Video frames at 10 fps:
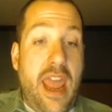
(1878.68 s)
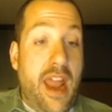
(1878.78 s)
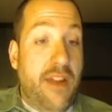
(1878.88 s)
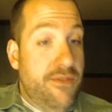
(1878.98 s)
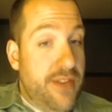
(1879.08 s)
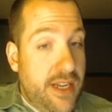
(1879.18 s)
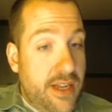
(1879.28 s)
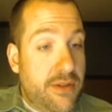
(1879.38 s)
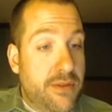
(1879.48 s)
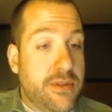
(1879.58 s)
and
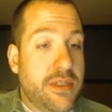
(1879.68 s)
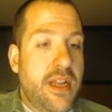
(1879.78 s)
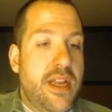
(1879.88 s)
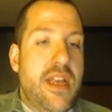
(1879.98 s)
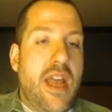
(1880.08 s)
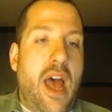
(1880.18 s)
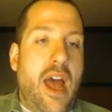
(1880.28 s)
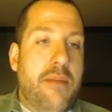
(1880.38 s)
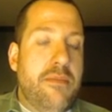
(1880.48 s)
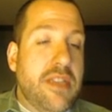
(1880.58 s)
videos,
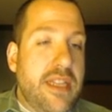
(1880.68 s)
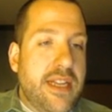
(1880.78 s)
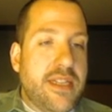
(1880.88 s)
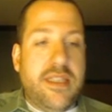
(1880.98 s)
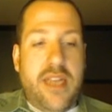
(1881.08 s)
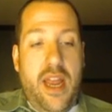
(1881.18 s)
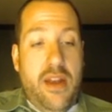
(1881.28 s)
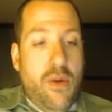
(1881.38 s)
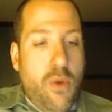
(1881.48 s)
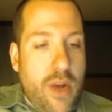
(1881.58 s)
links and
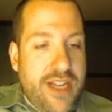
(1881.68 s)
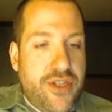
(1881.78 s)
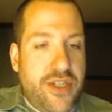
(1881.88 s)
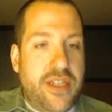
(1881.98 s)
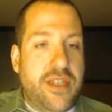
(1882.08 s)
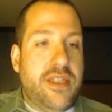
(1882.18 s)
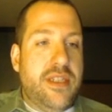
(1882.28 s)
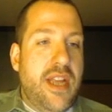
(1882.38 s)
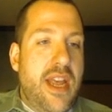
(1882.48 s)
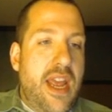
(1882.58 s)

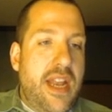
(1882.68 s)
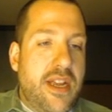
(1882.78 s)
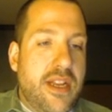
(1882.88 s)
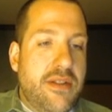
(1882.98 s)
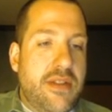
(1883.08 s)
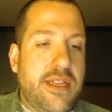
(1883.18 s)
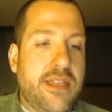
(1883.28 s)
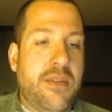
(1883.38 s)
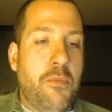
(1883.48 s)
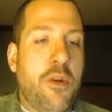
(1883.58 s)
questions, and you can do
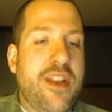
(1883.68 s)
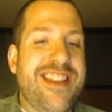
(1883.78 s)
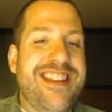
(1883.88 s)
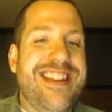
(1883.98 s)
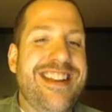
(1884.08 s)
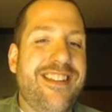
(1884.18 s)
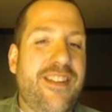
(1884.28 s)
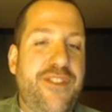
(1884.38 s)
this. And one of the neatest